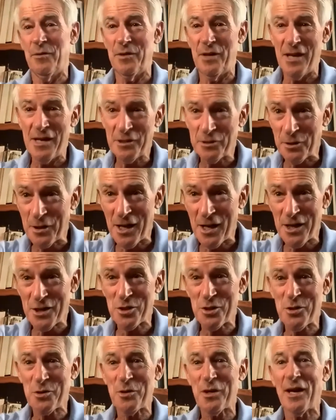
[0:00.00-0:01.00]

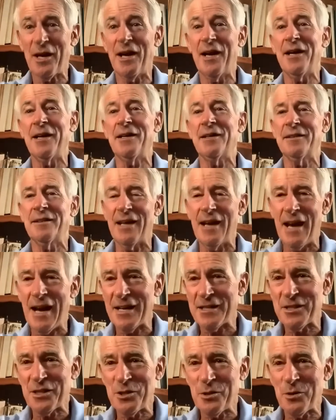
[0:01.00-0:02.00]
intonation you like, the
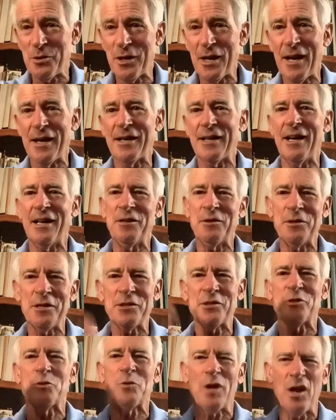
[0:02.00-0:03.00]
accent you like, and you
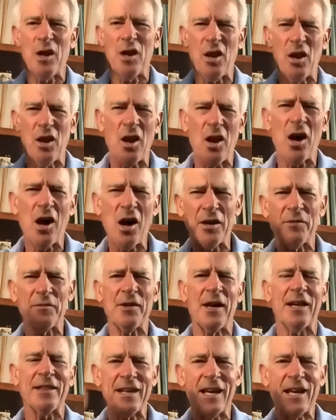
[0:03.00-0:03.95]
listen to a lot of that.